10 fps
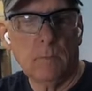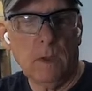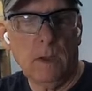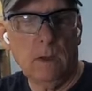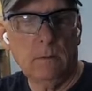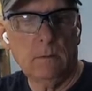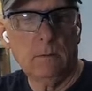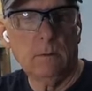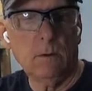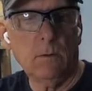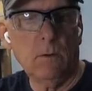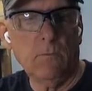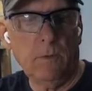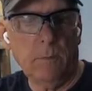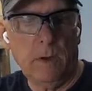Again, don't know if
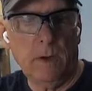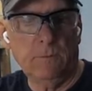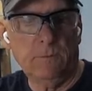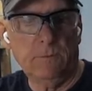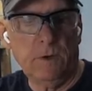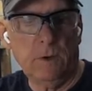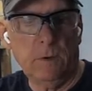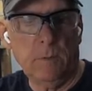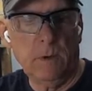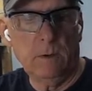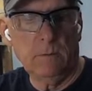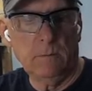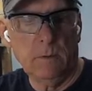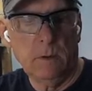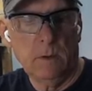anybody else is here, but
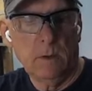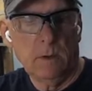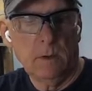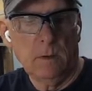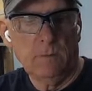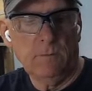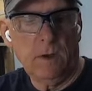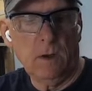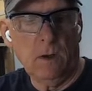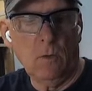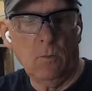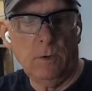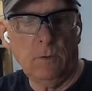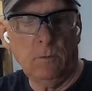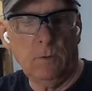say hello
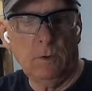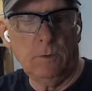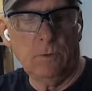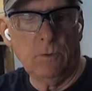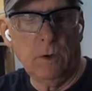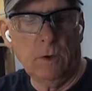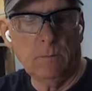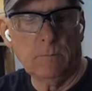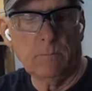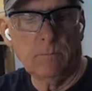when you join.